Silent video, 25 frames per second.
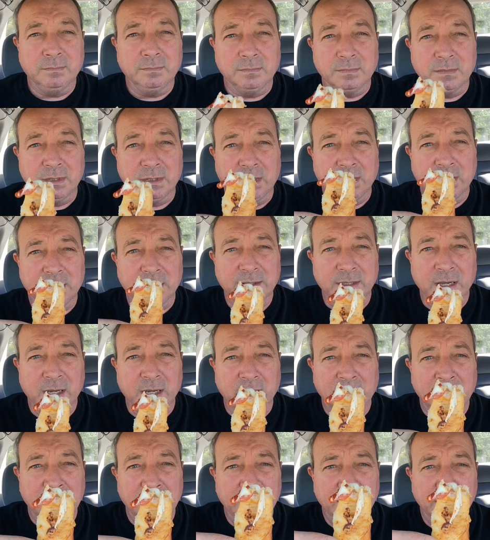So let's
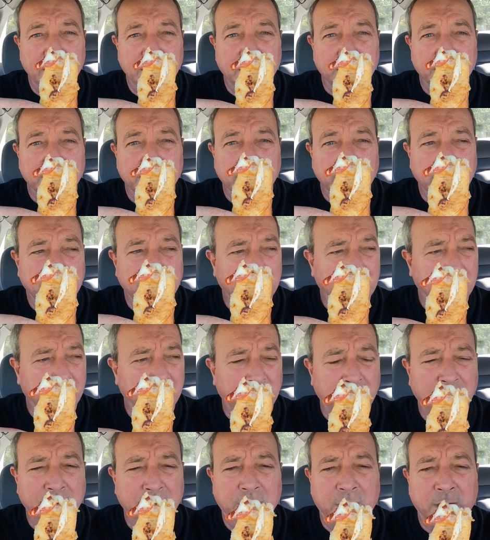duck in and see what
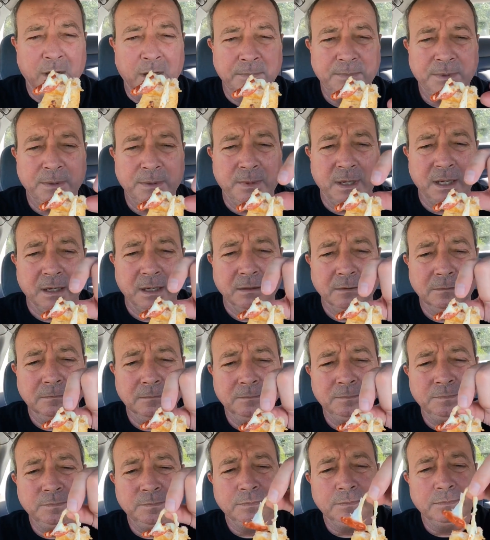all the hype's about.
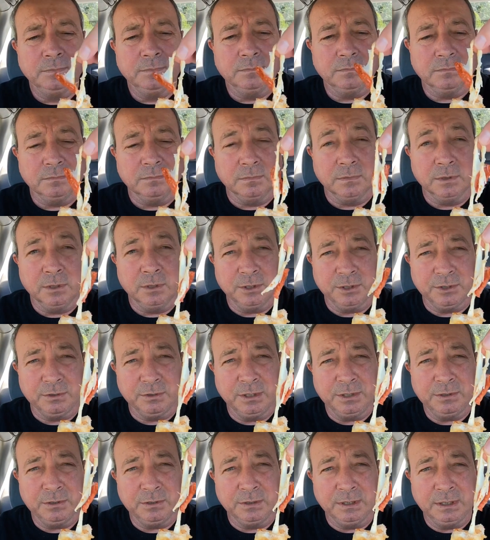Nice
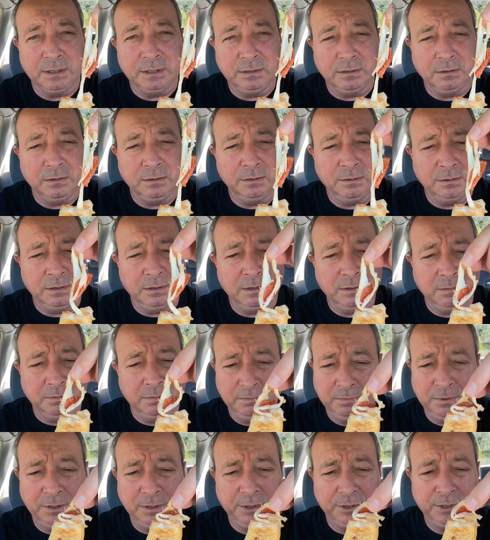stretch on that. A lot
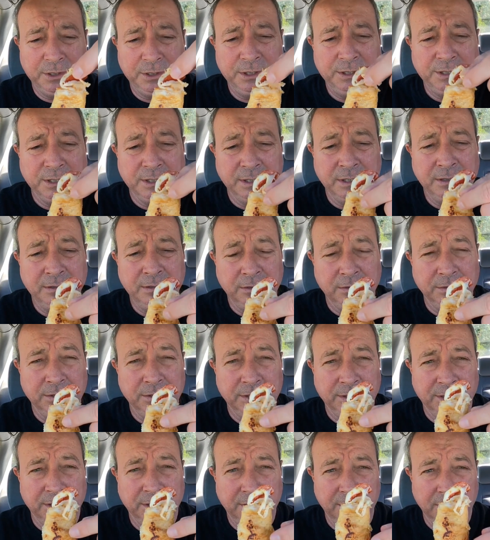of cheese in there. Good
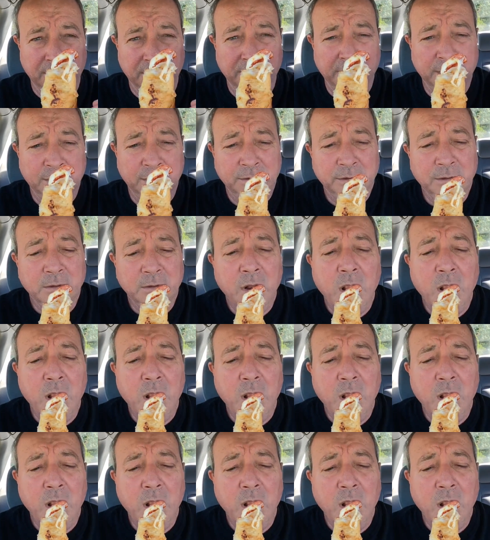to see, Domino's.